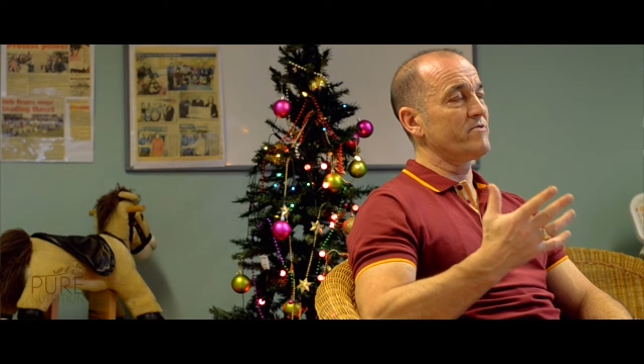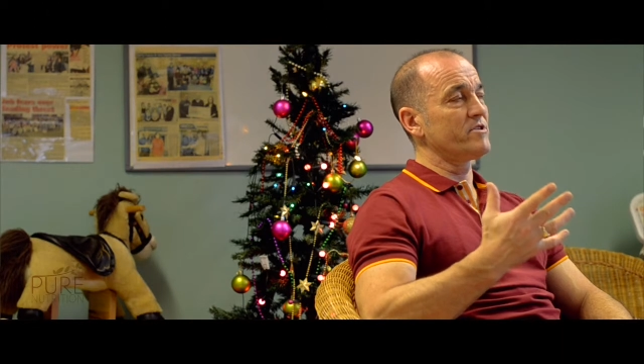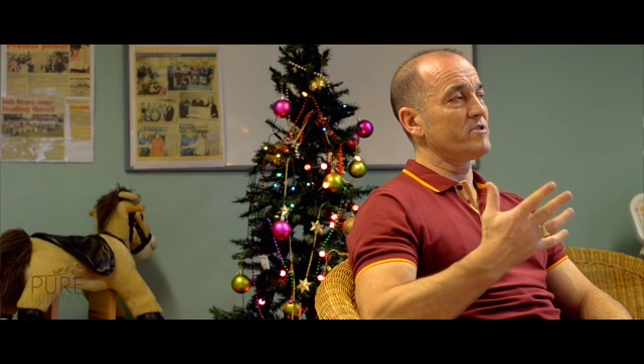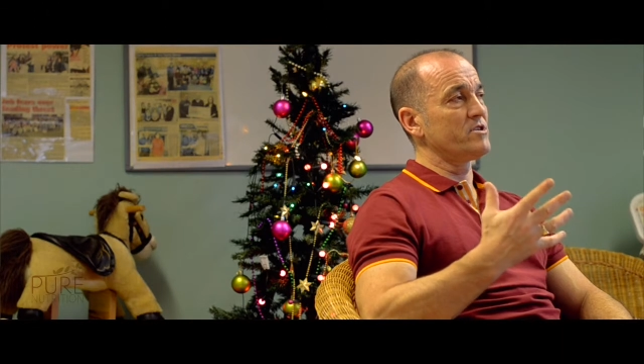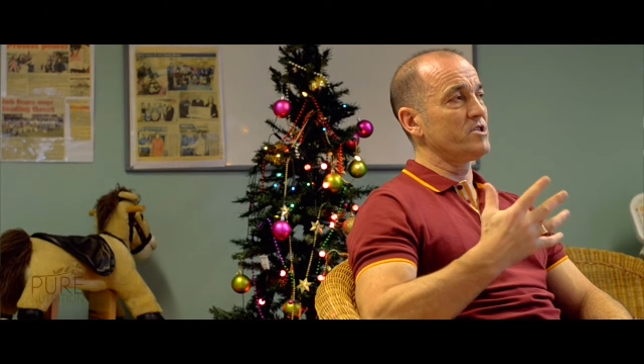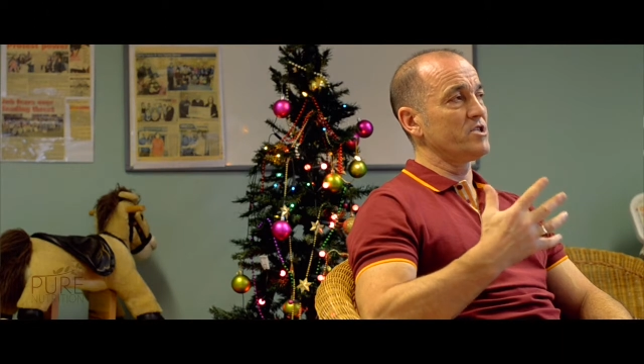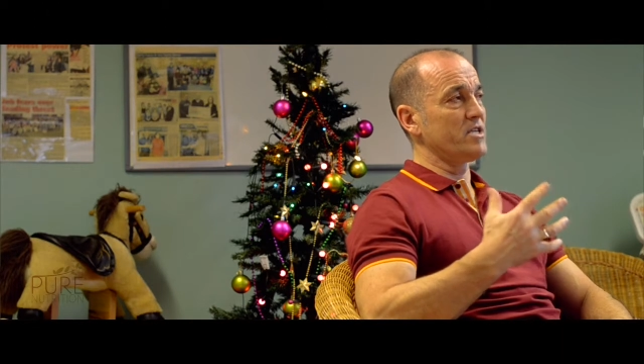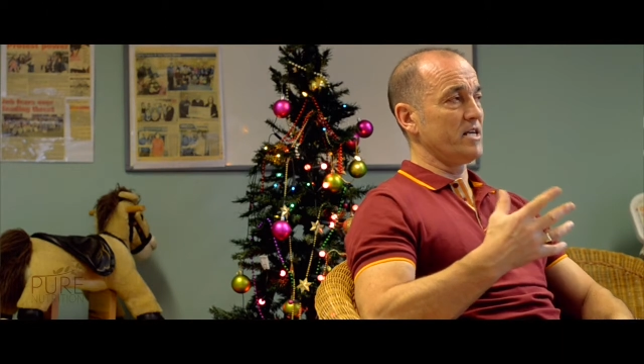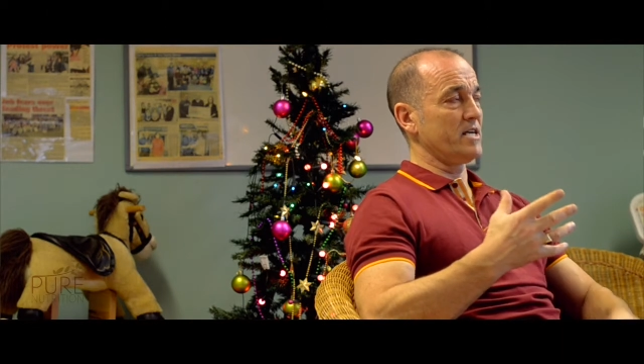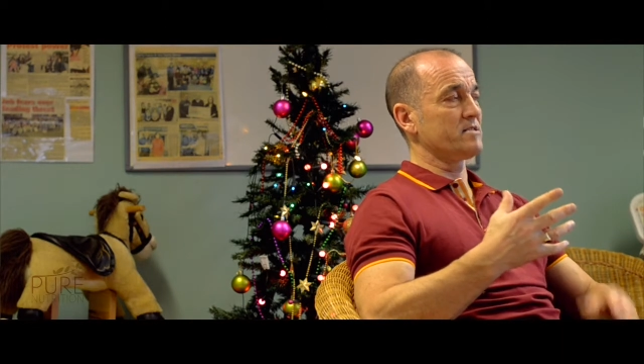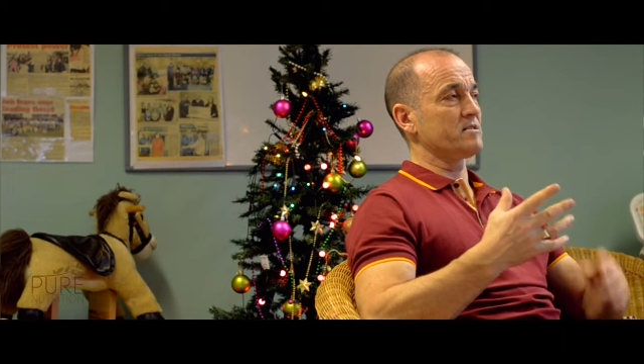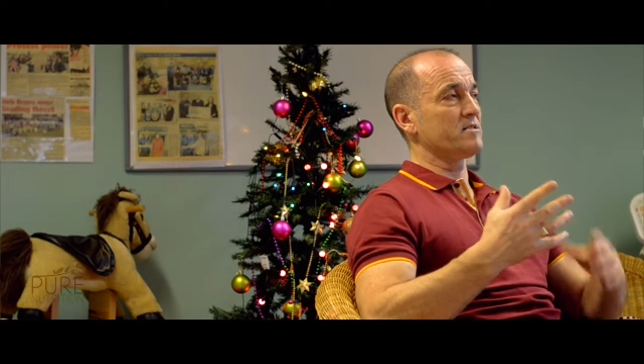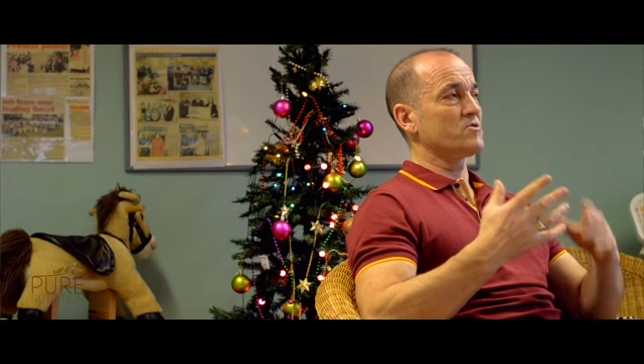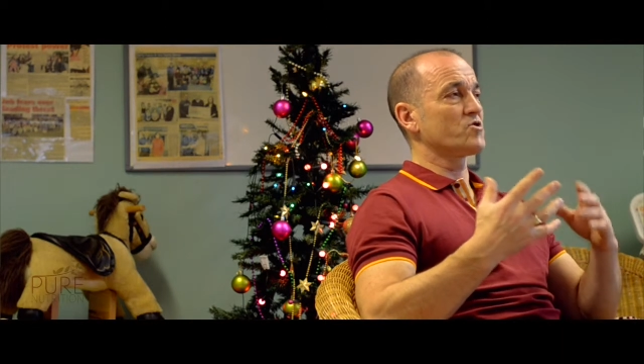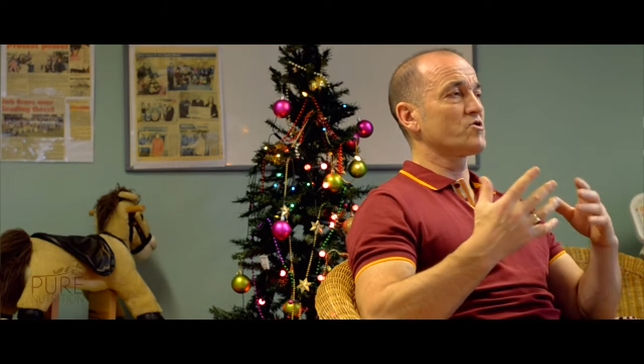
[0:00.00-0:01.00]
you
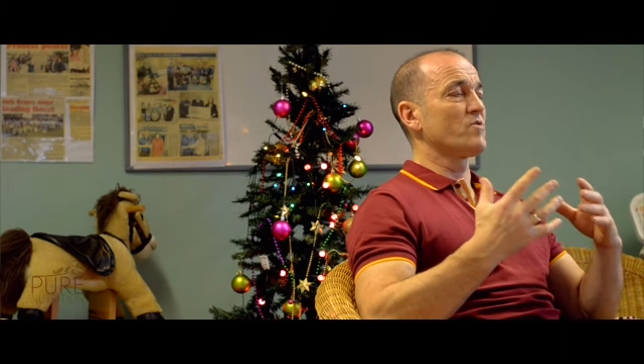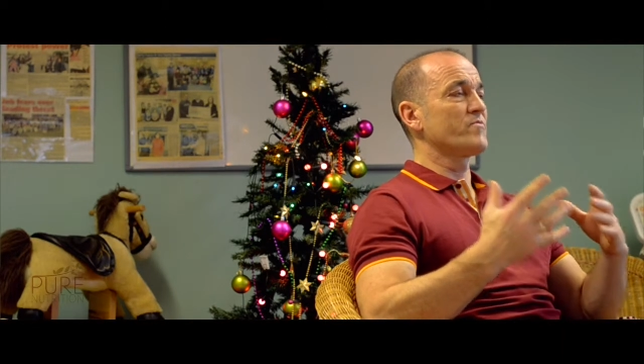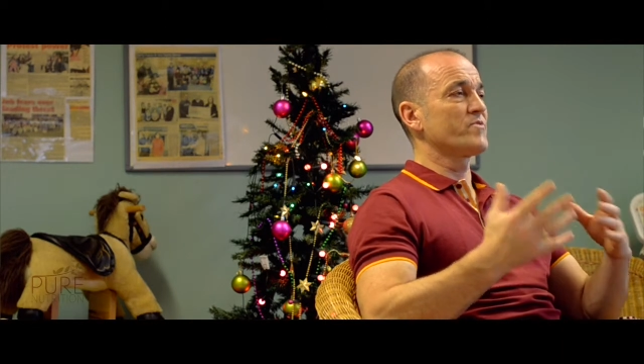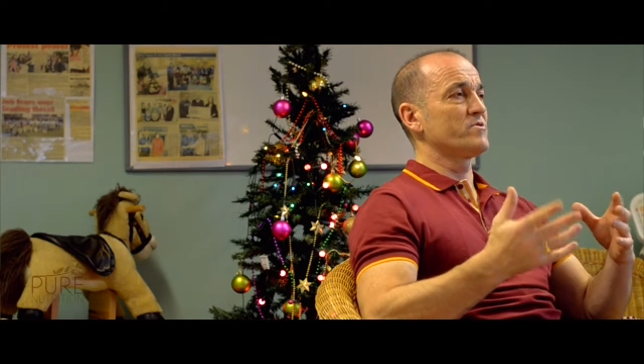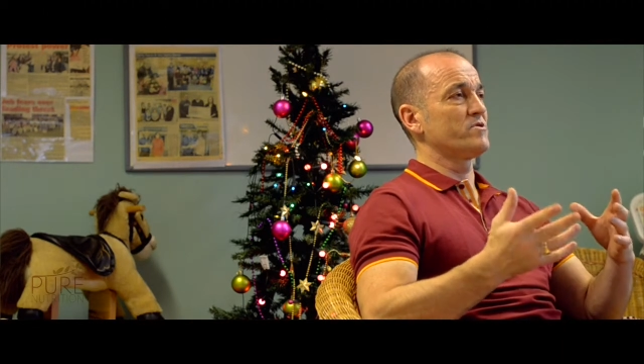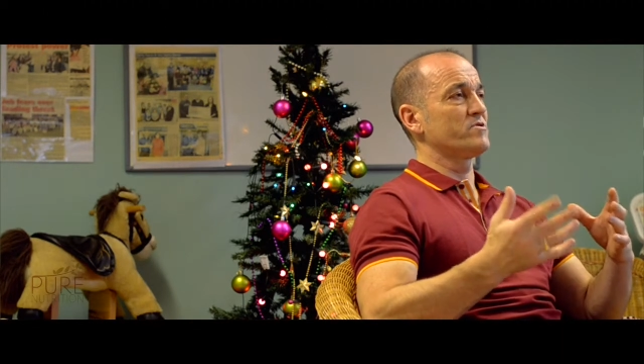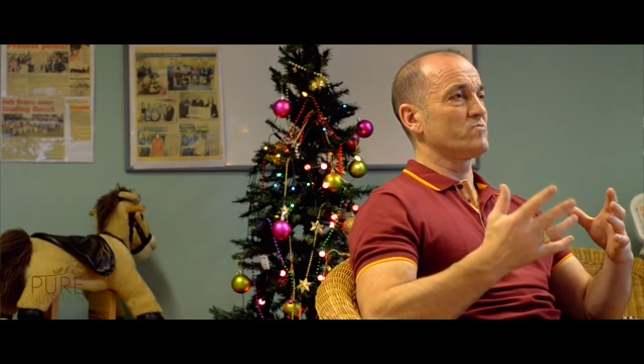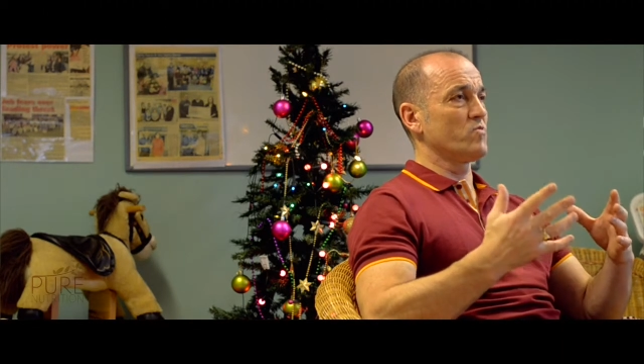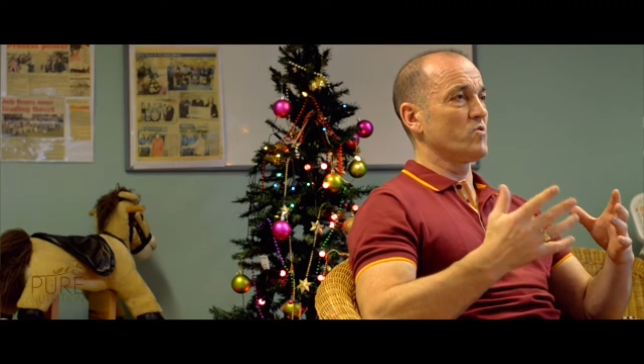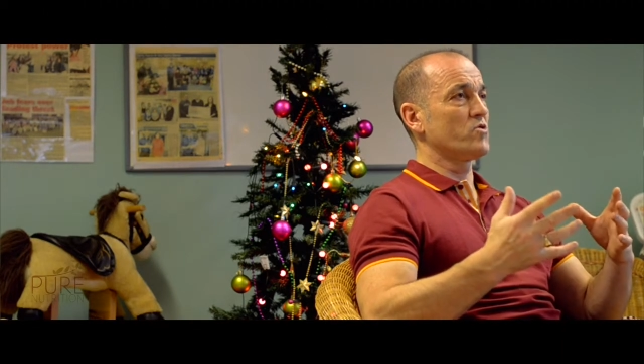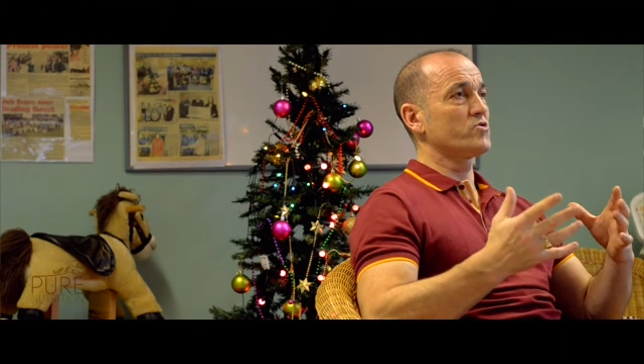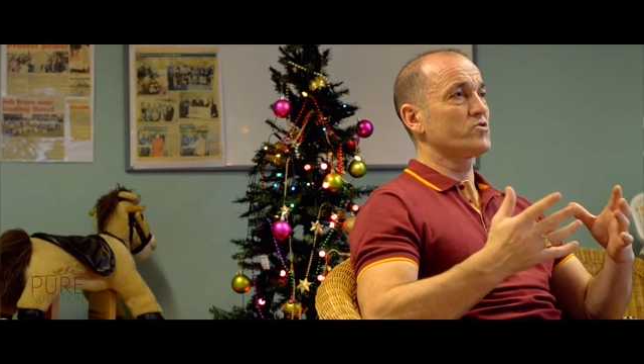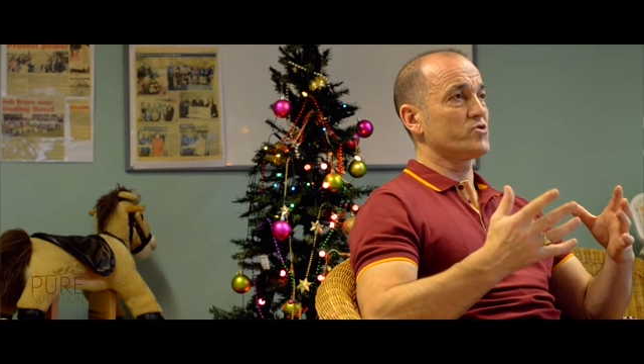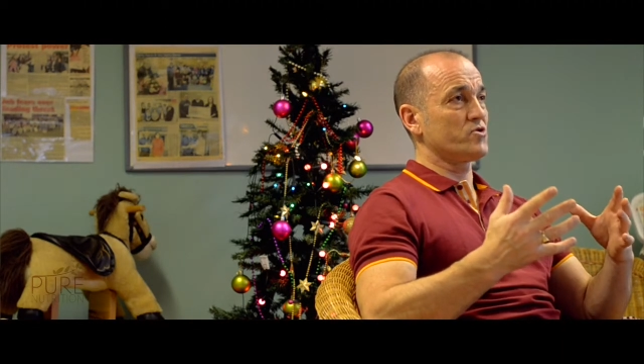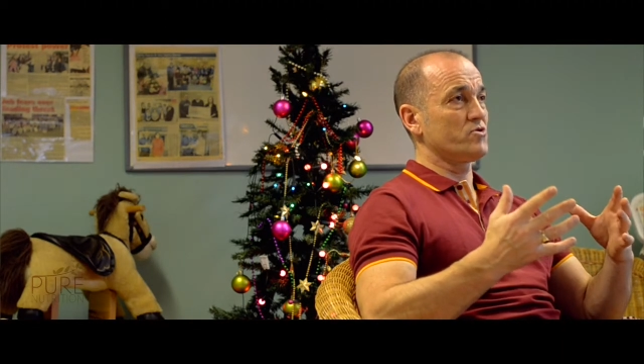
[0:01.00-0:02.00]
get something that
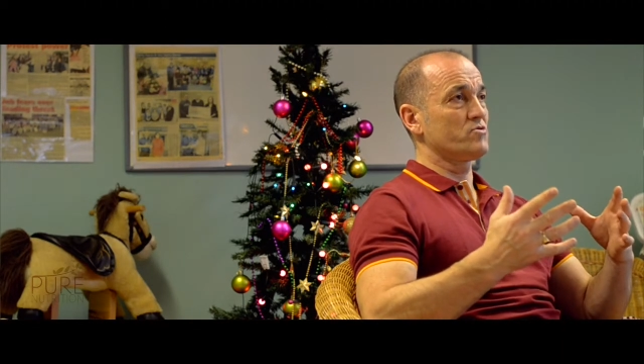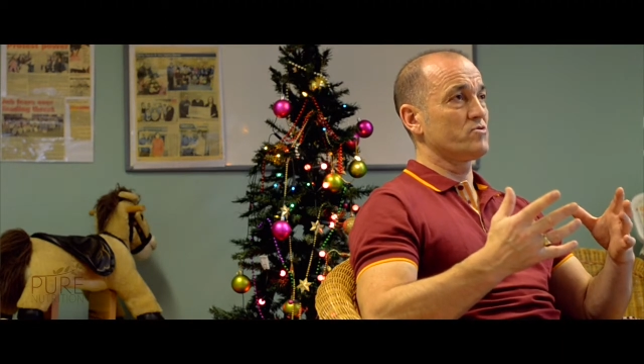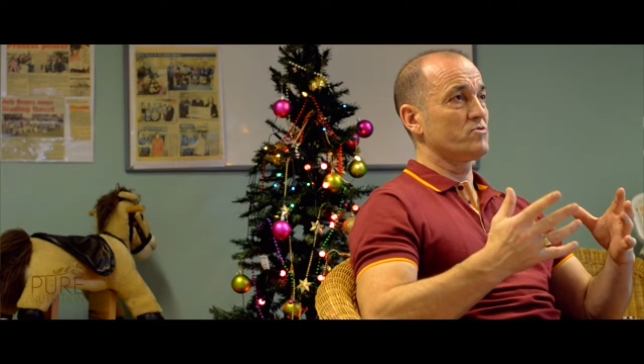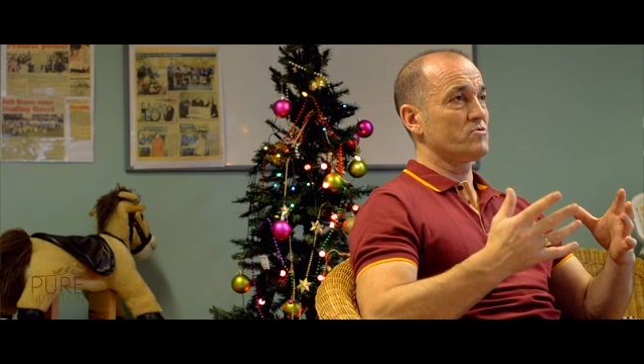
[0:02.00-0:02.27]
works,